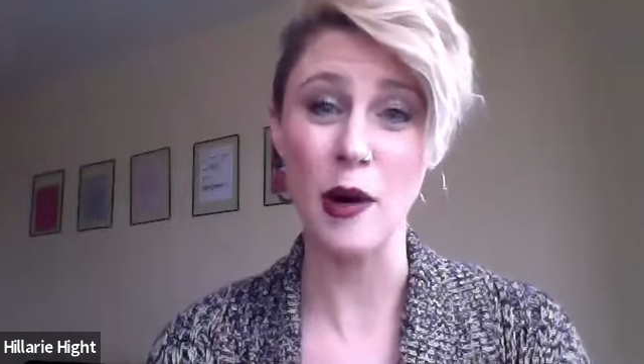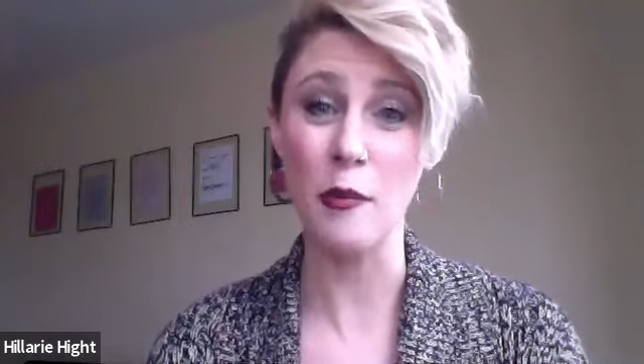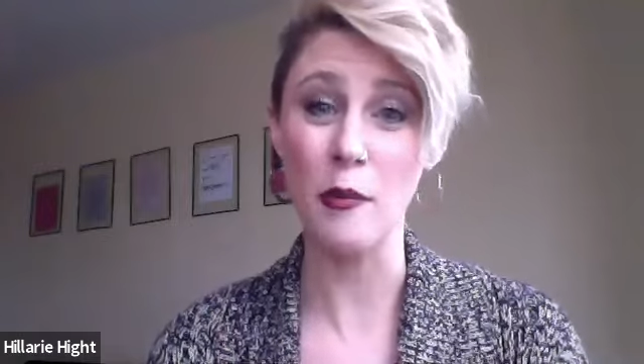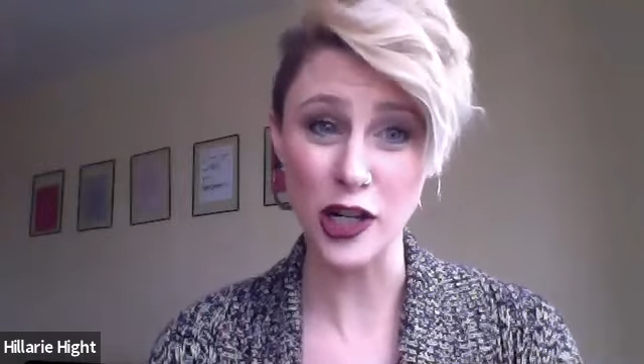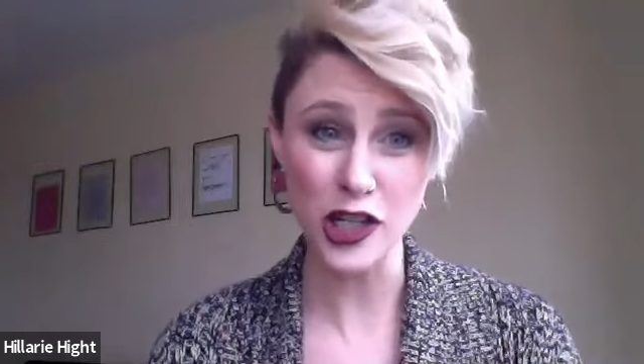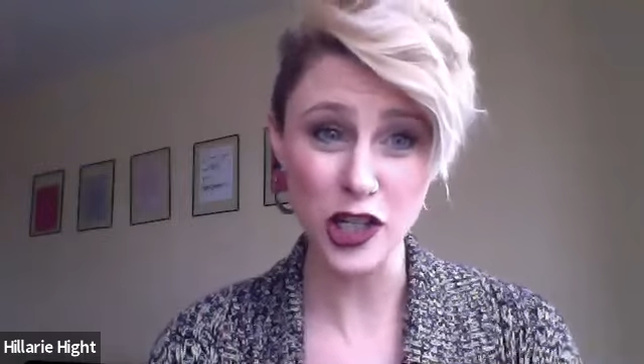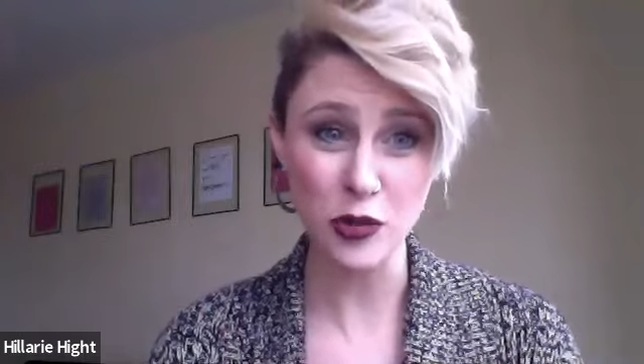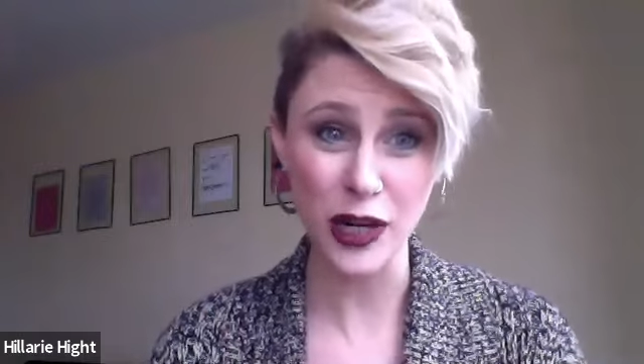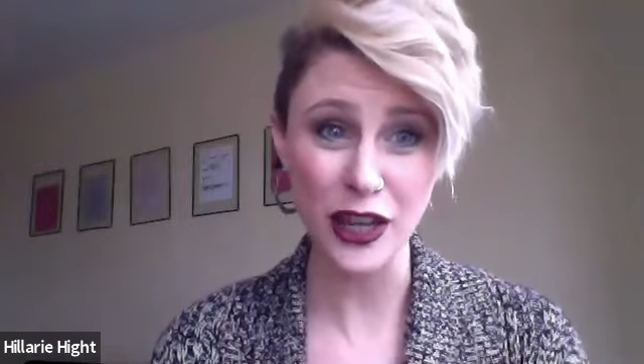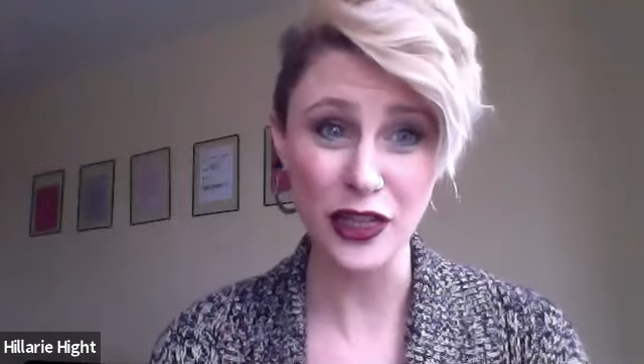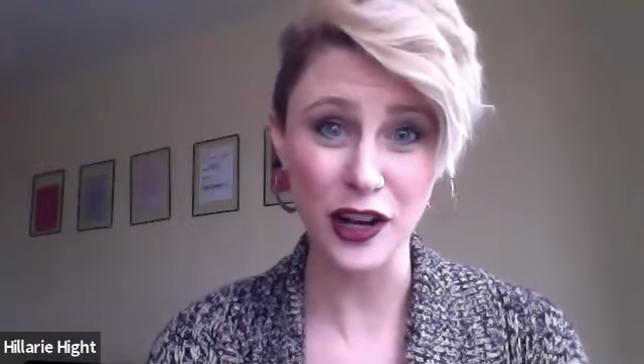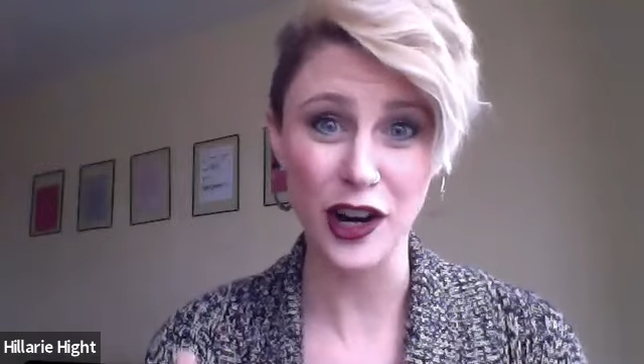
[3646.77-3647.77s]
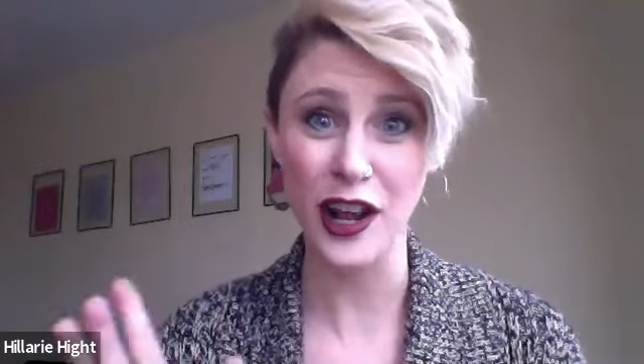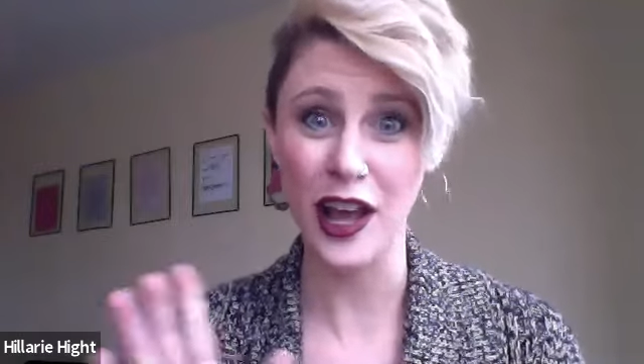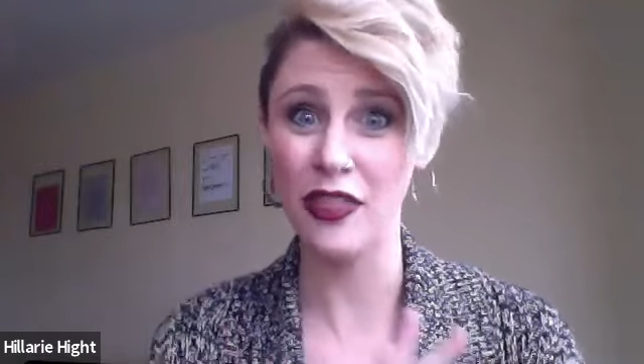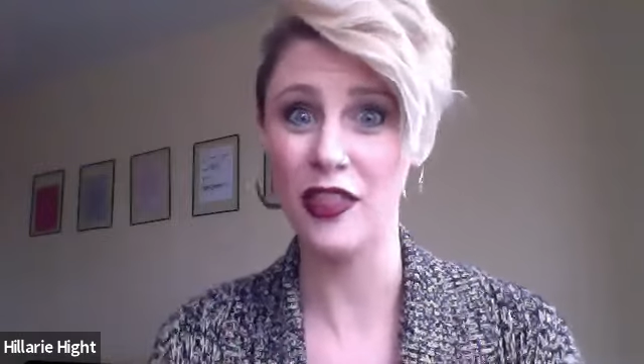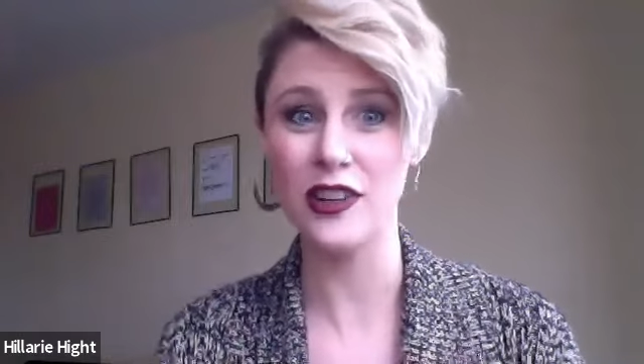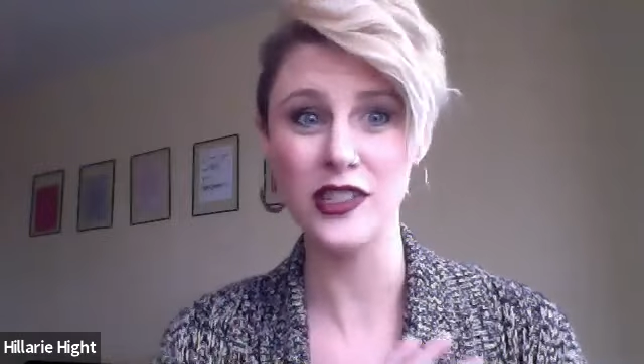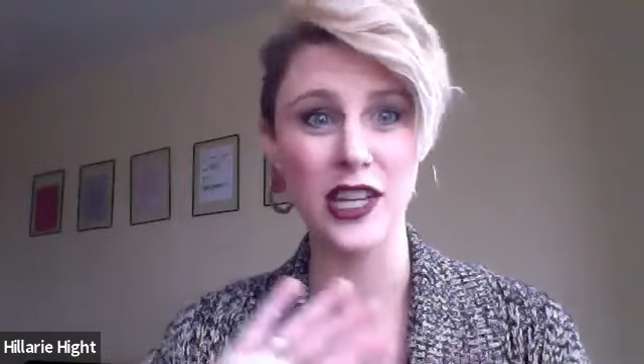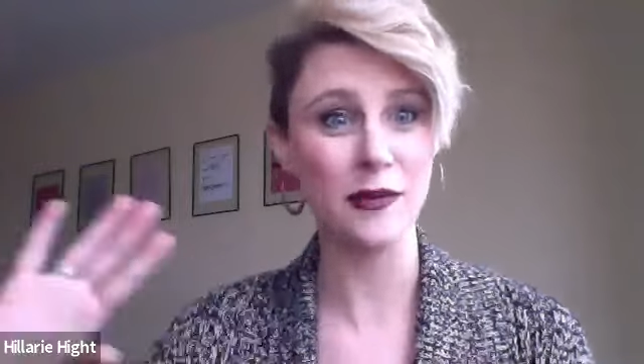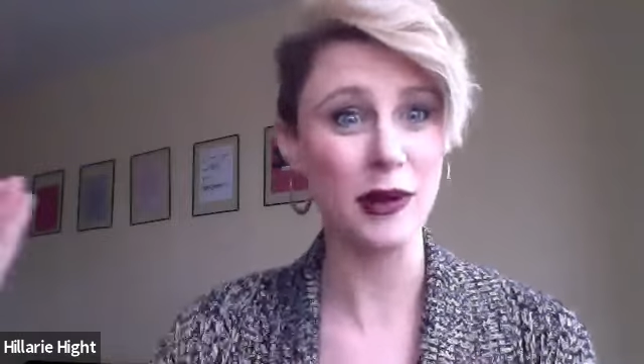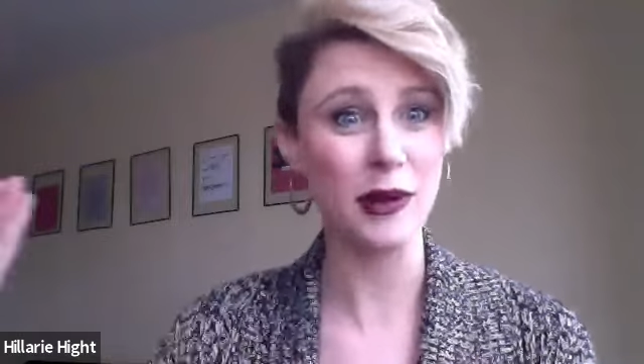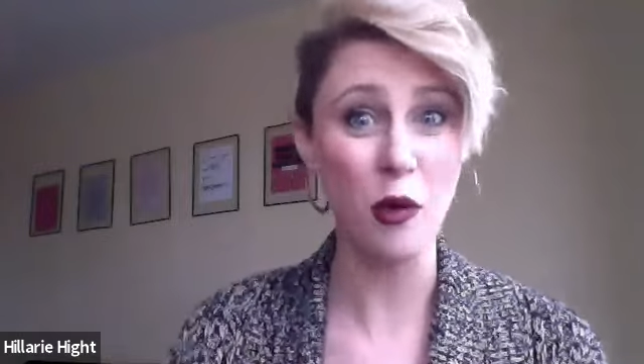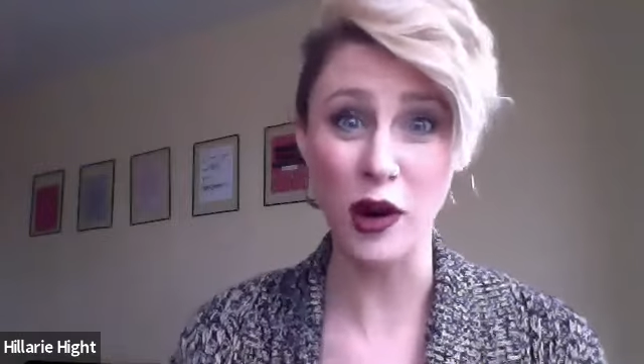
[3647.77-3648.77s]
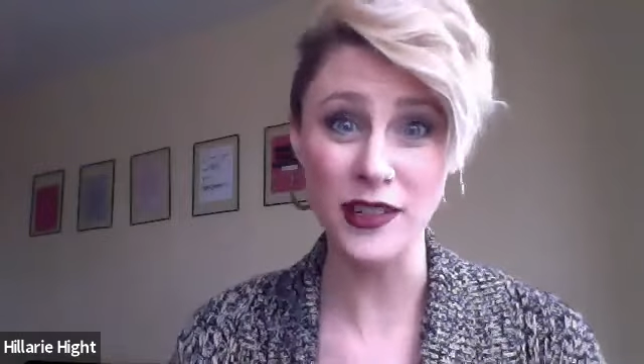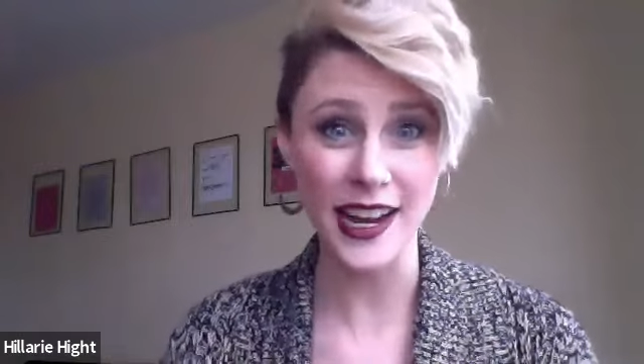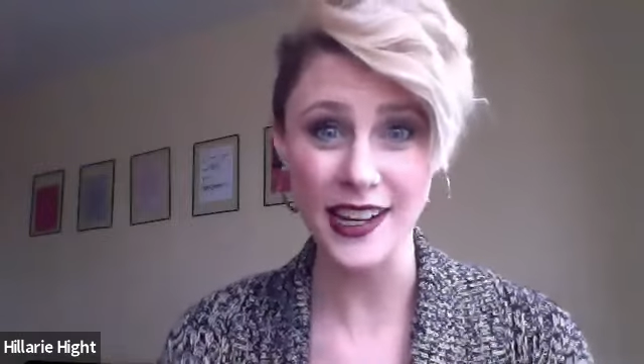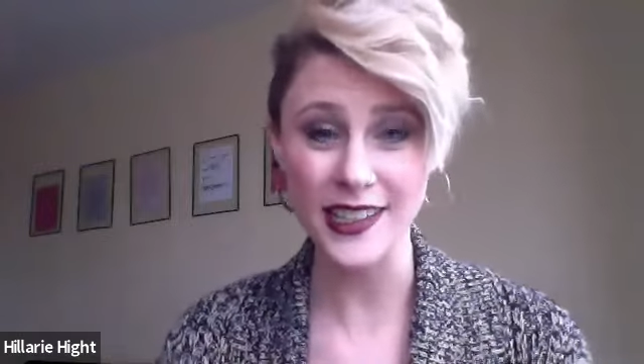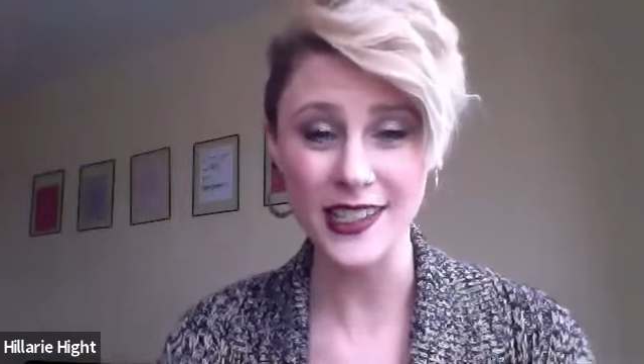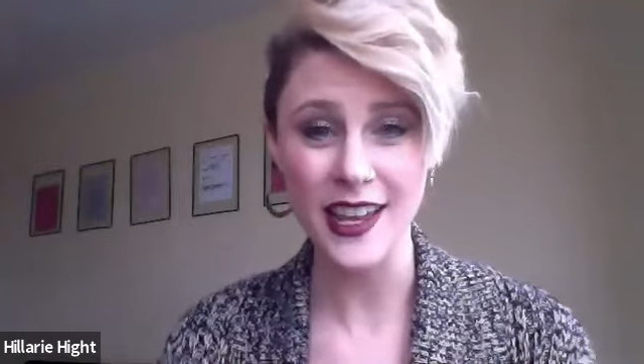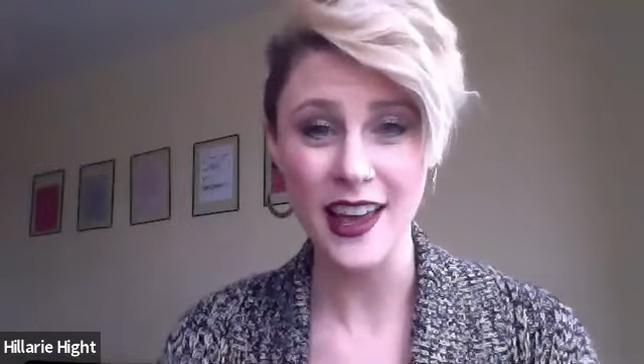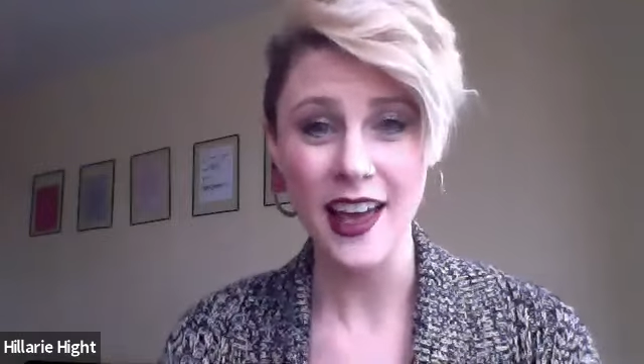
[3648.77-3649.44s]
March 23rd, and there's going to be more dates